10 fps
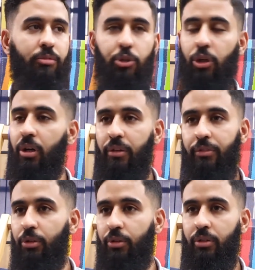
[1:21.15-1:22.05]

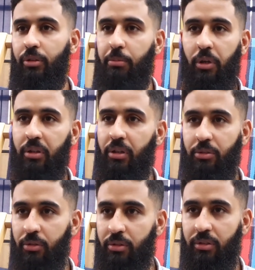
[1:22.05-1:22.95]
geography or politics
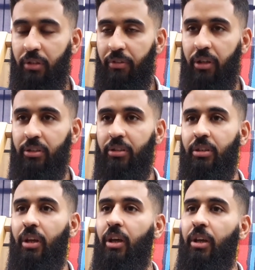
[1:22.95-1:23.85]
or stuff like this,
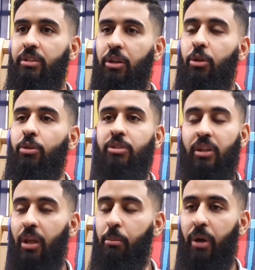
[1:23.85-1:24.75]
they don't know
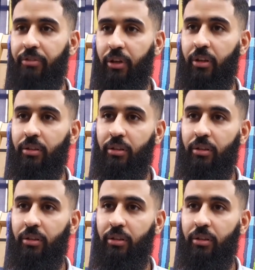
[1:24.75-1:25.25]
that I'm African.